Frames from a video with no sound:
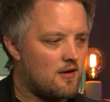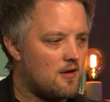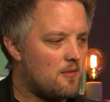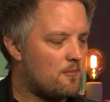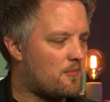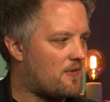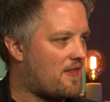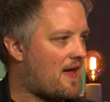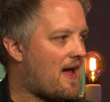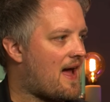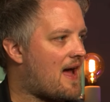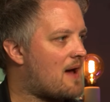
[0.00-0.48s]

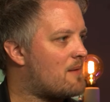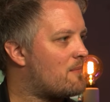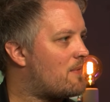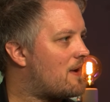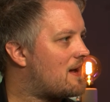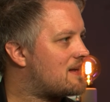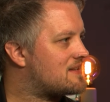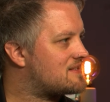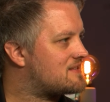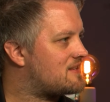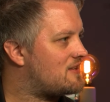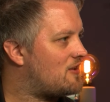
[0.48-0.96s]
but that amp
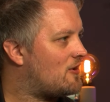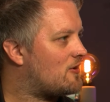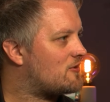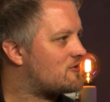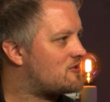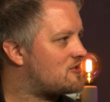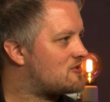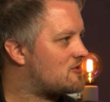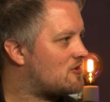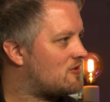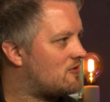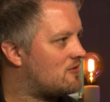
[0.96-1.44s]
has the
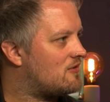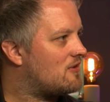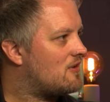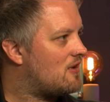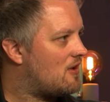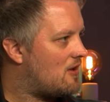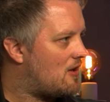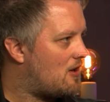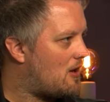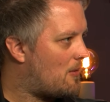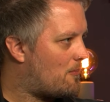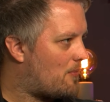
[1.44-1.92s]
notches on
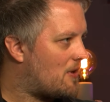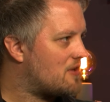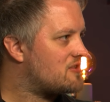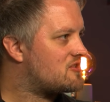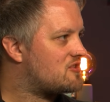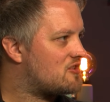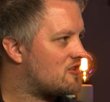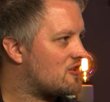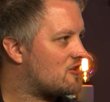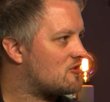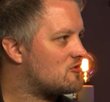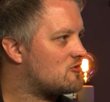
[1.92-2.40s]
a
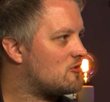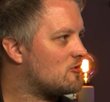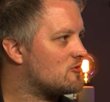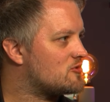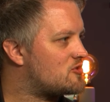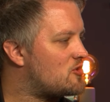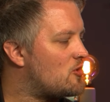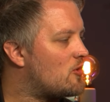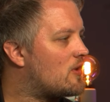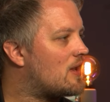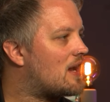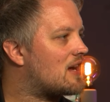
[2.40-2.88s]
bunch of the
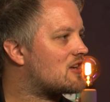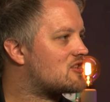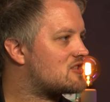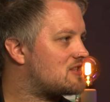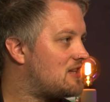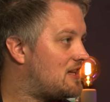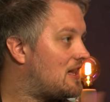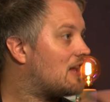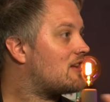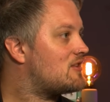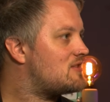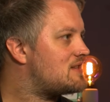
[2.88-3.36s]
controls, so you can
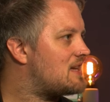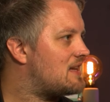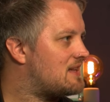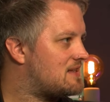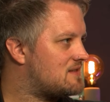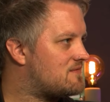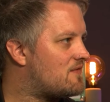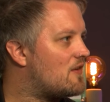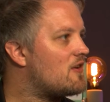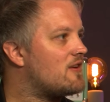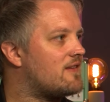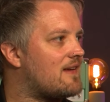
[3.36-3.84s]
actually, like you said,
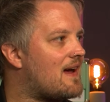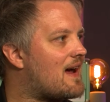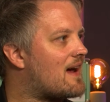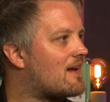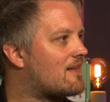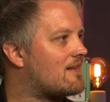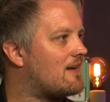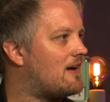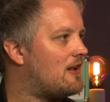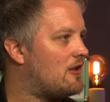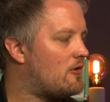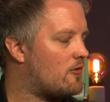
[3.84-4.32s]
it's very
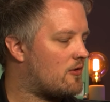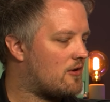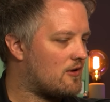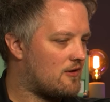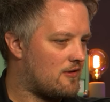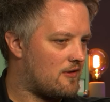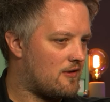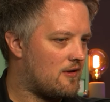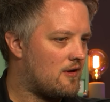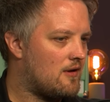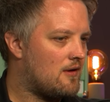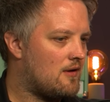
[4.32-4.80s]
tactile. You
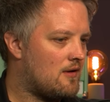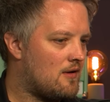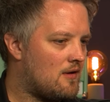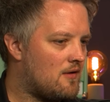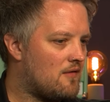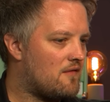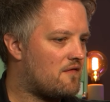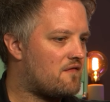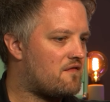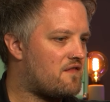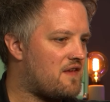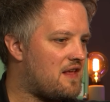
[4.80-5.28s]
can
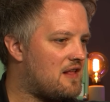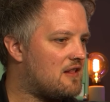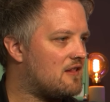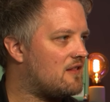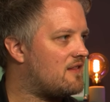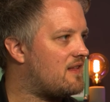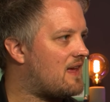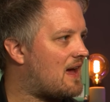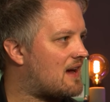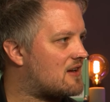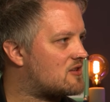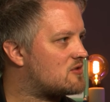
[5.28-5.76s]

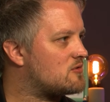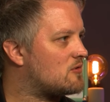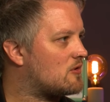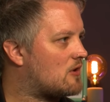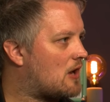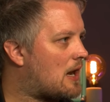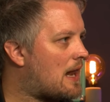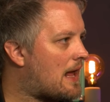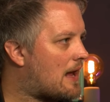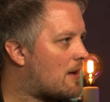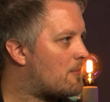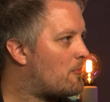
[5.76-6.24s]
feel the actual
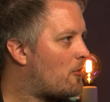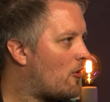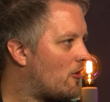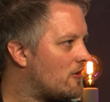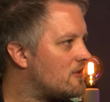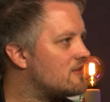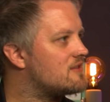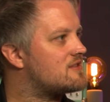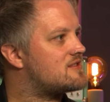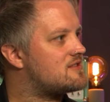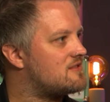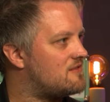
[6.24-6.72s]
click
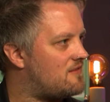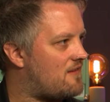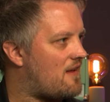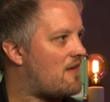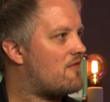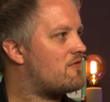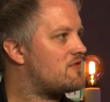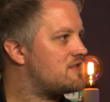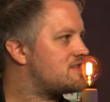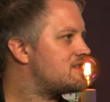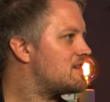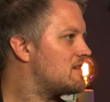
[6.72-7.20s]
points of
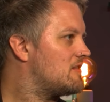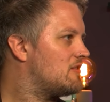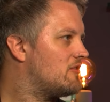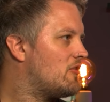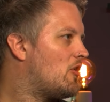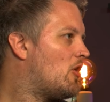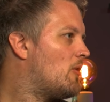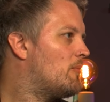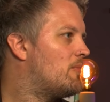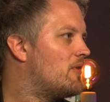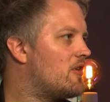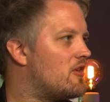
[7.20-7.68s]
every single
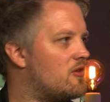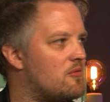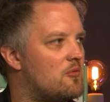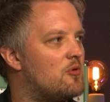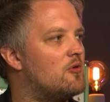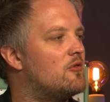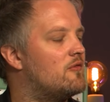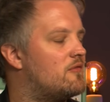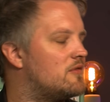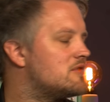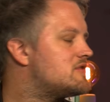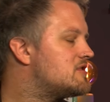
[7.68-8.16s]
knob that you
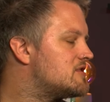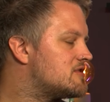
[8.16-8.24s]
move, which